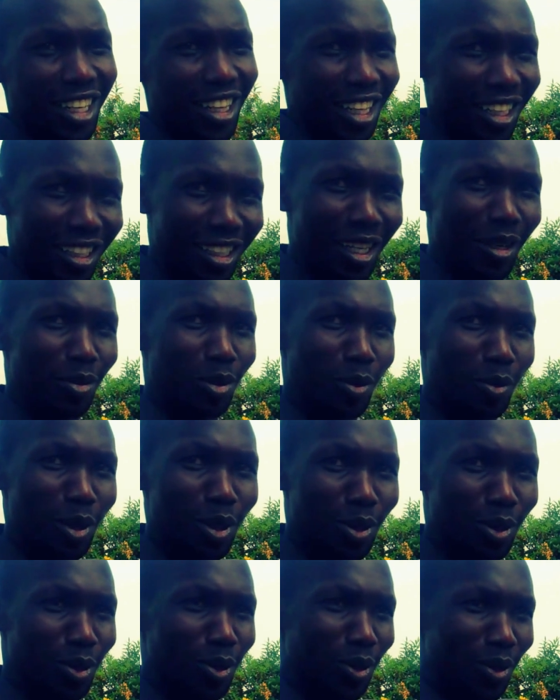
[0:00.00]
and that gave to me
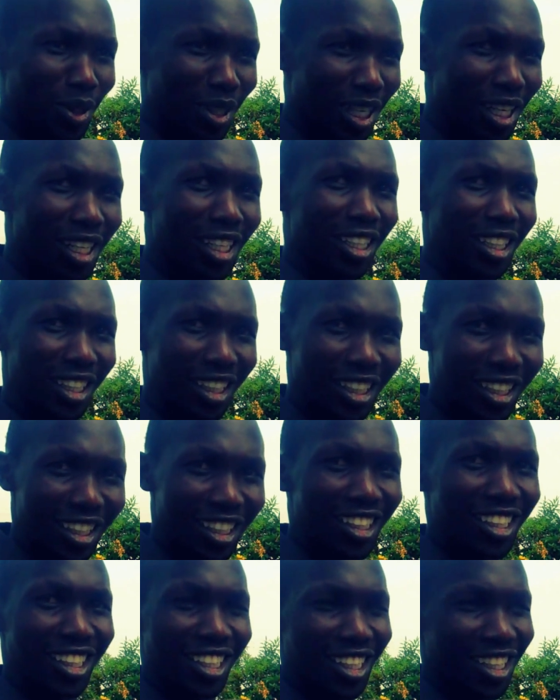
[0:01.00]
to really
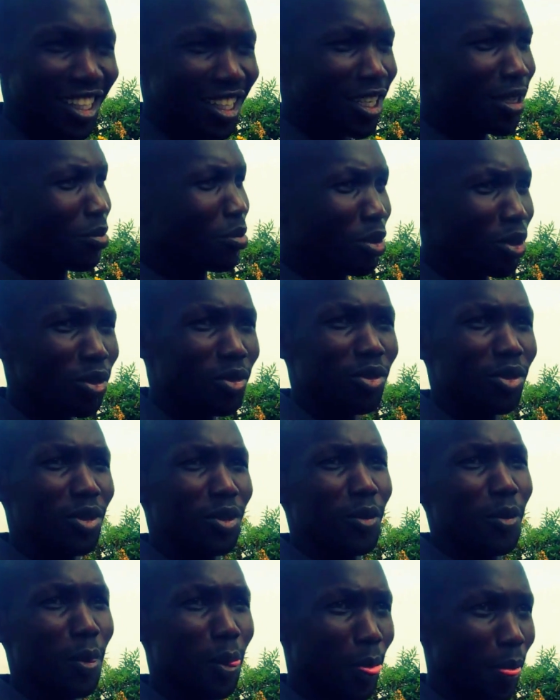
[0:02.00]
yeah. improve.
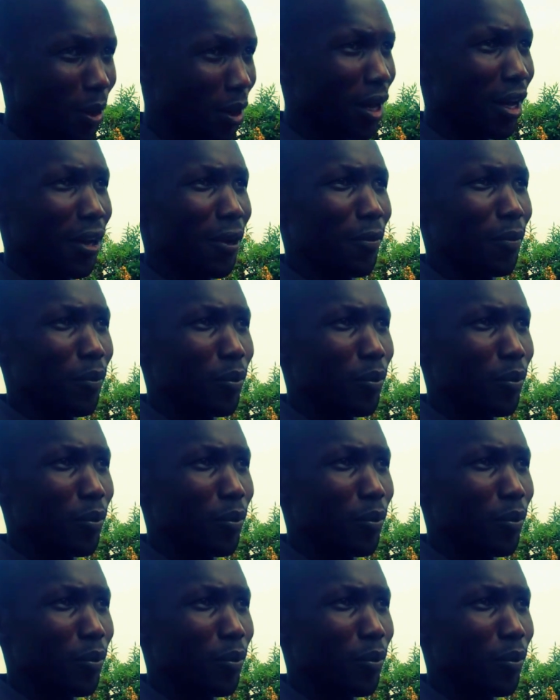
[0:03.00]
Yeah